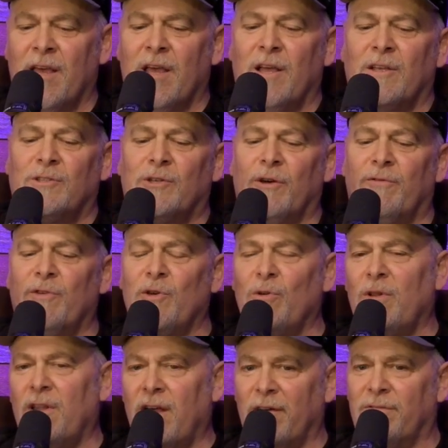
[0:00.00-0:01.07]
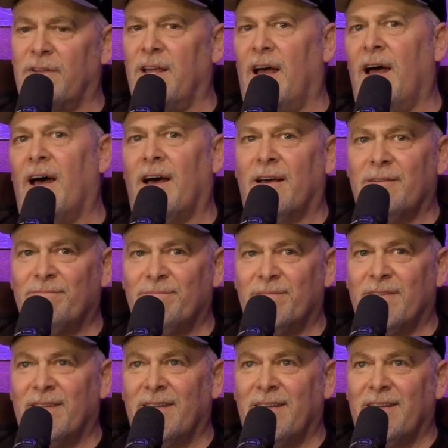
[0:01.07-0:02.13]
So if you love God,
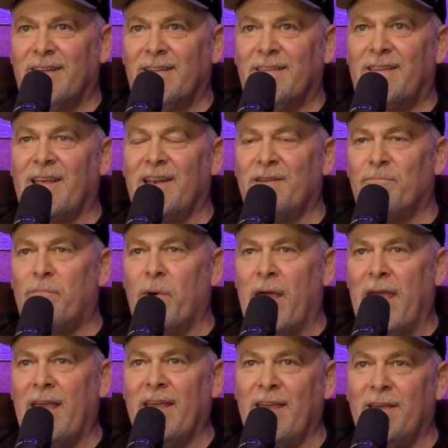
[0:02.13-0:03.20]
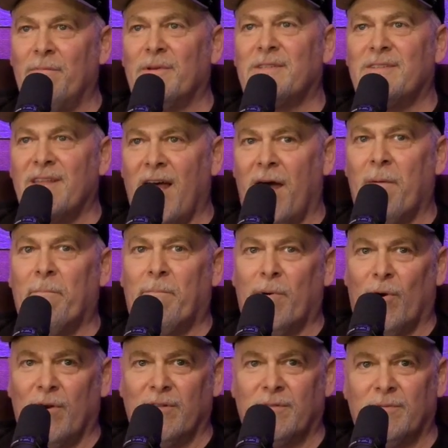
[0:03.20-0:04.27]
then obeying him is not
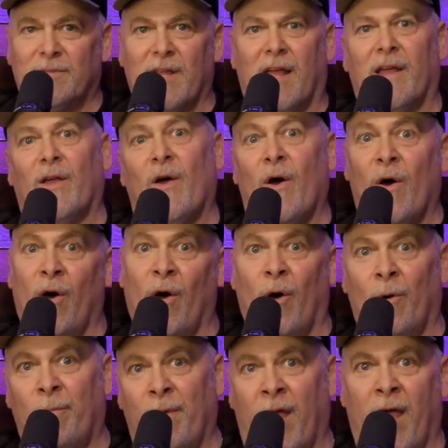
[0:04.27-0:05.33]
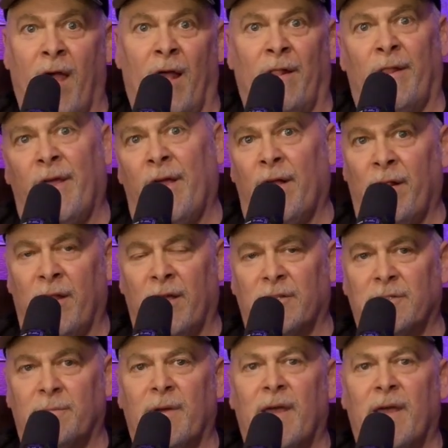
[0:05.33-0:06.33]
burdensome. It's not like, oh man, legalism.